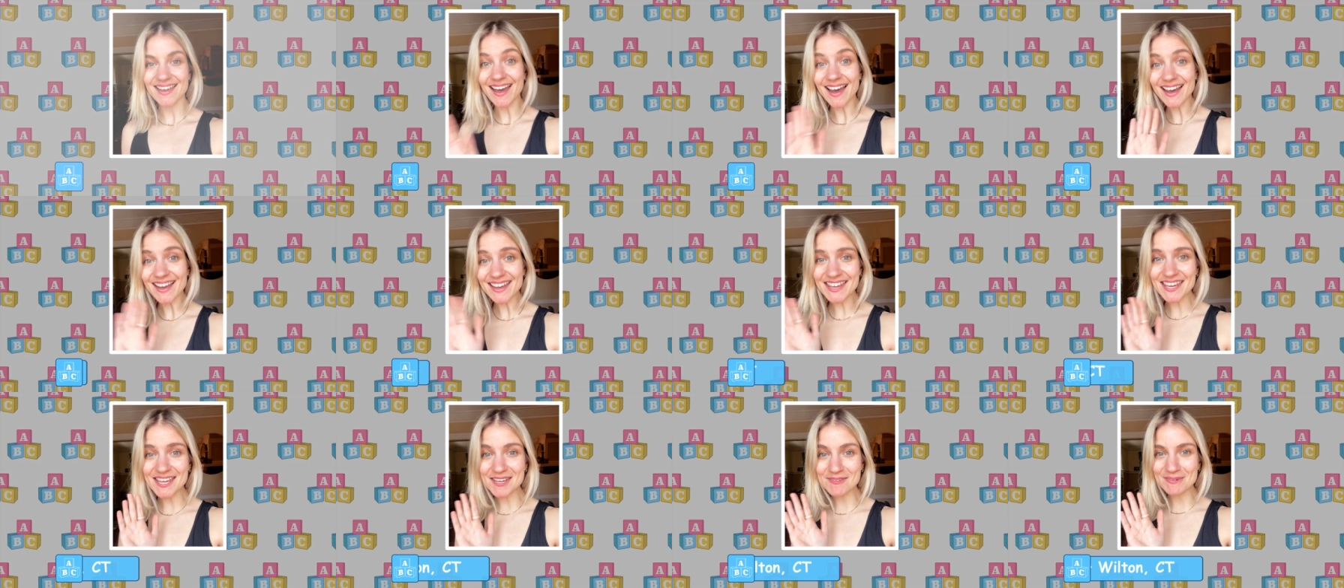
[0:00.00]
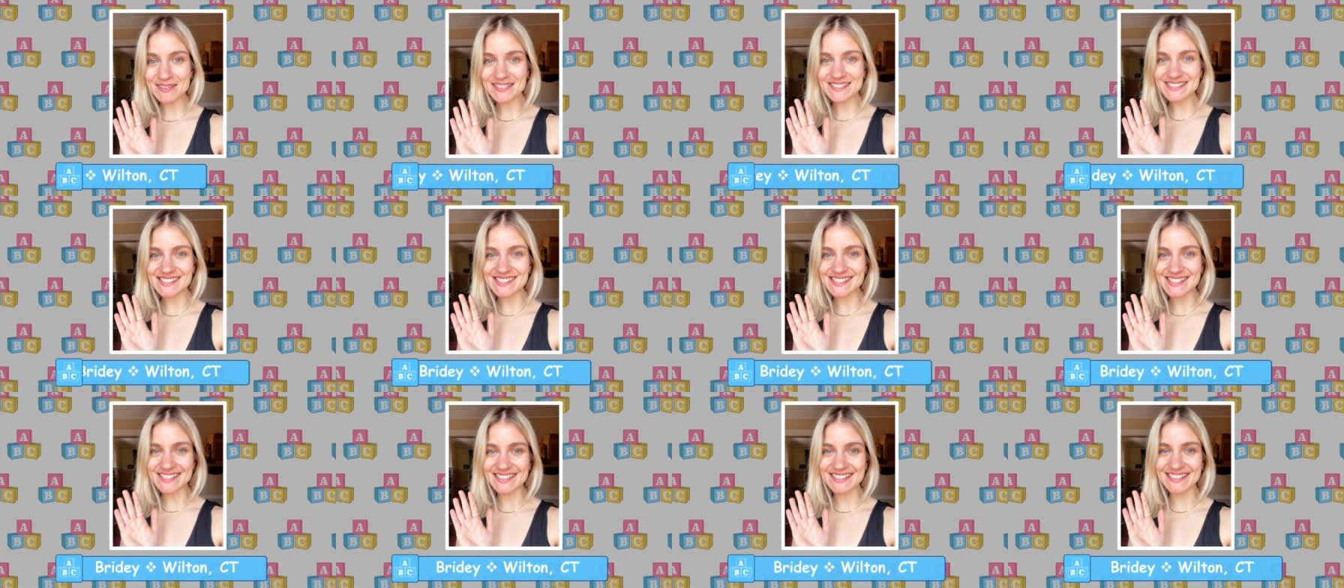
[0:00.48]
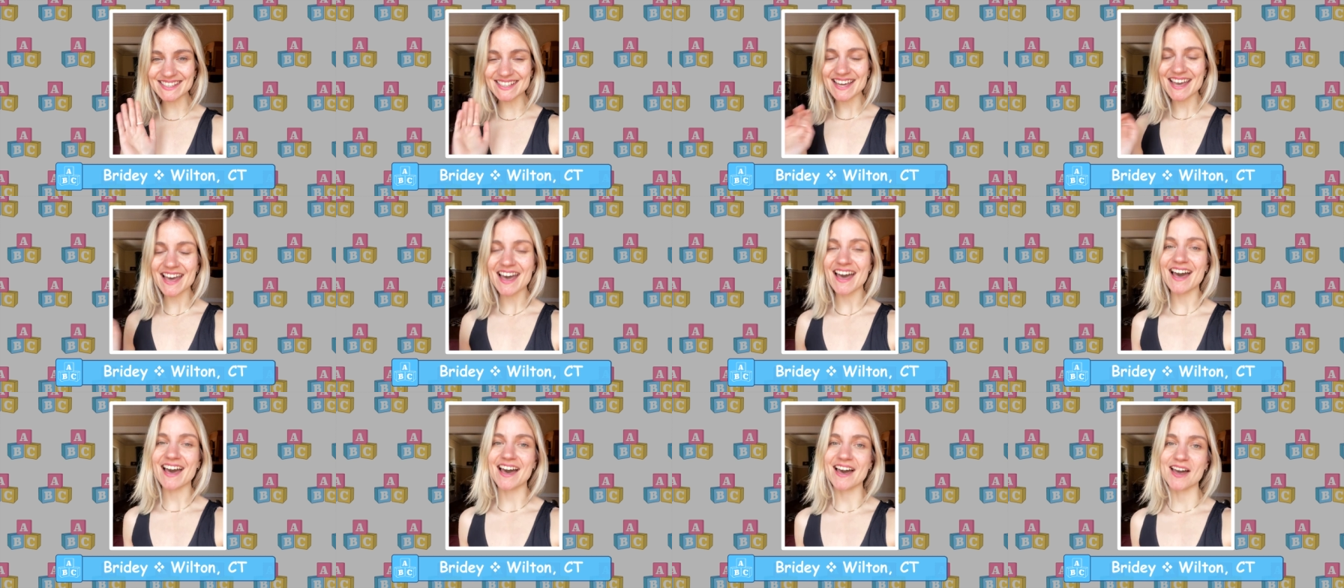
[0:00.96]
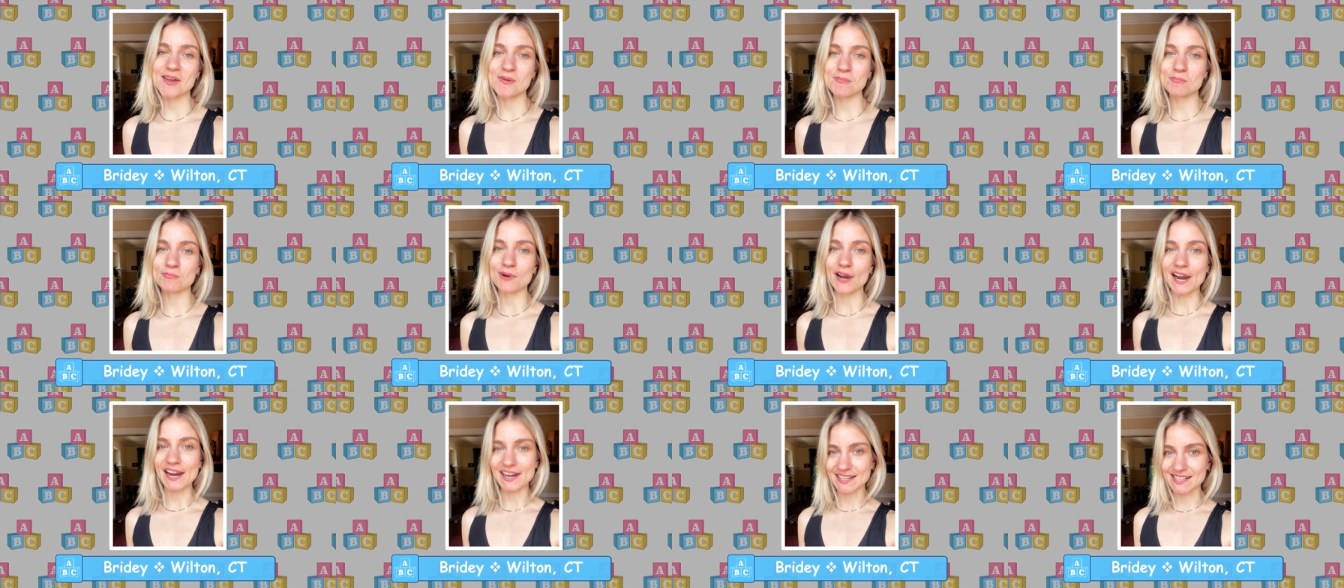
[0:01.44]
Hi, ABC. I'm
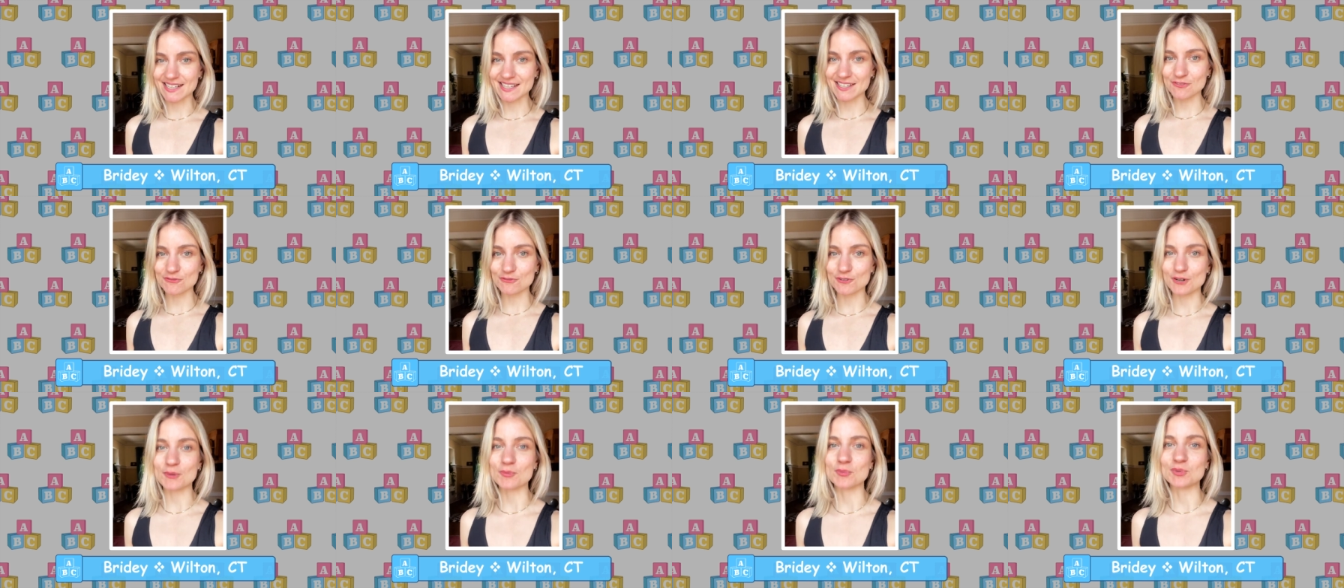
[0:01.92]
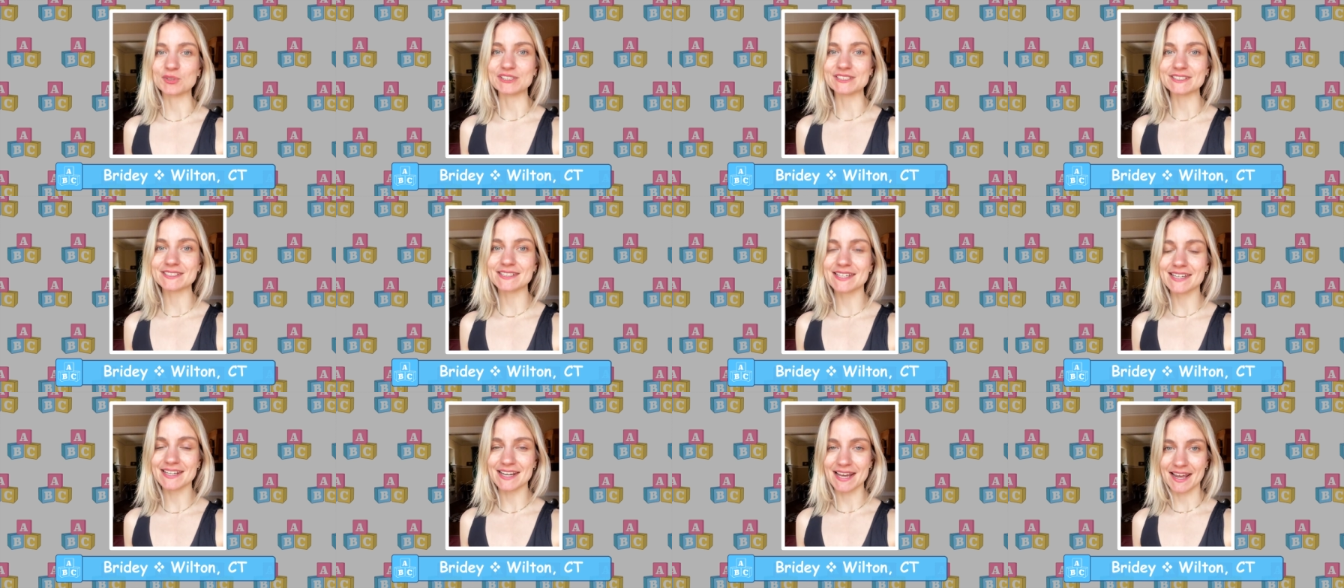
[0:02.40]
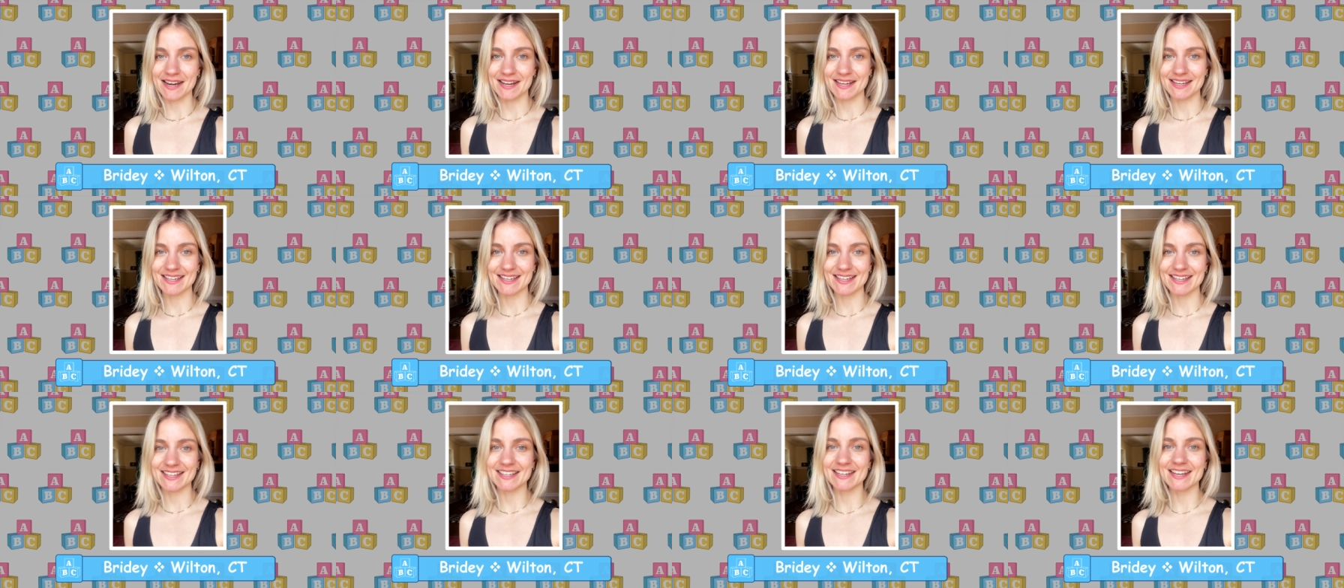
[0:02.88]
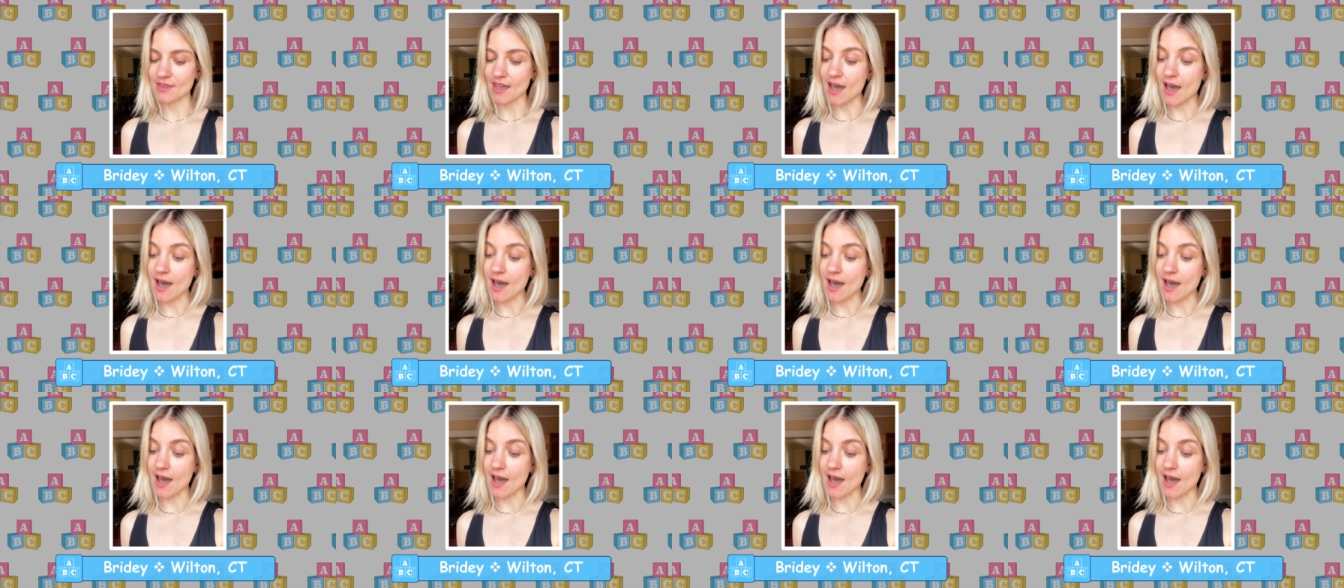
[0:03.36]
Bridey from Wilton, Connecticut.